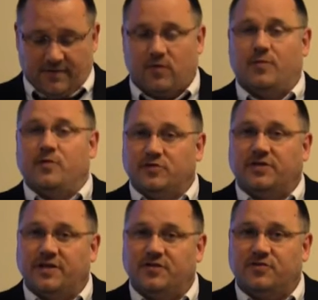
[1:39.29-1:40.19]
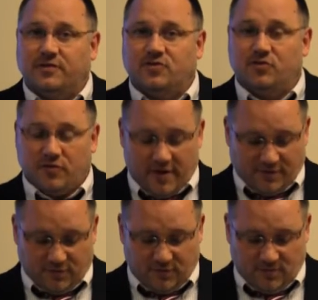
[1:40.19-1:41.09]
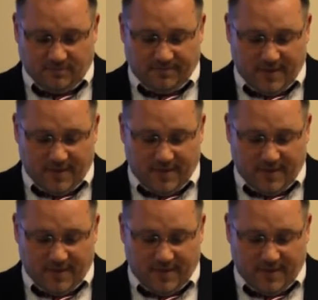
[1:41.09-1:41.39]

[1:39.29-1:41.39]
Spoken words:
for a music teacher at the junior high school.